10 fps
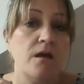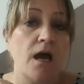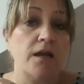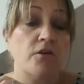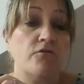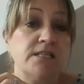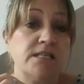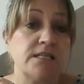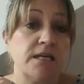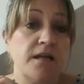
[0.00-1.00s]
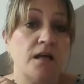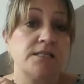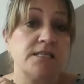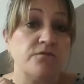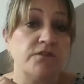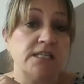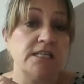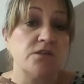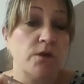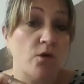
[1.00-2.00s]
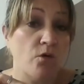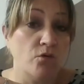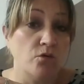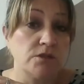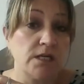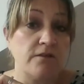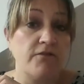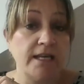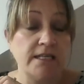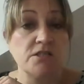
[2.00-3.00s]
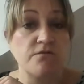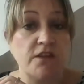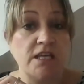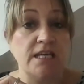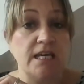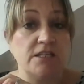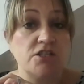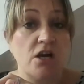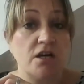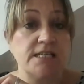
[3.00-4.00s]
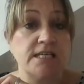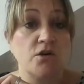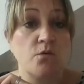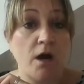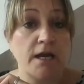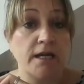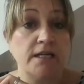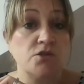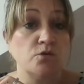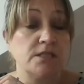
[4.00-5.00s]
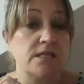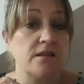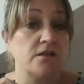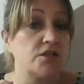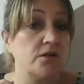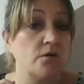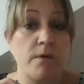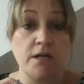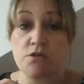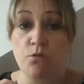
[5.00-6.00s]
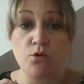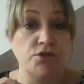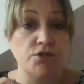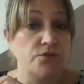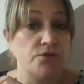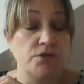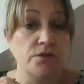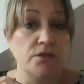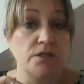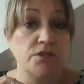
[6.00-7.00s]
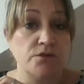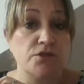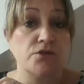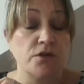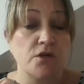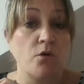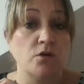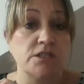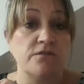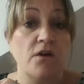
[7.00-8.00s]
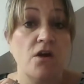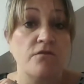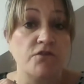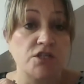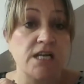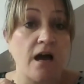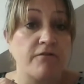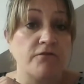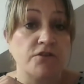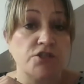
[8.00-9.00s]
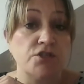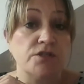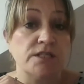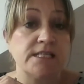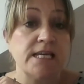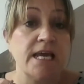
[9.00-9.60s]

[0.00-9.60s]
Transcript: And our recent analysis of the data we hold and the findings of the EHRC inquiry told us that there's still much more to do to ensure equality for staff and for students.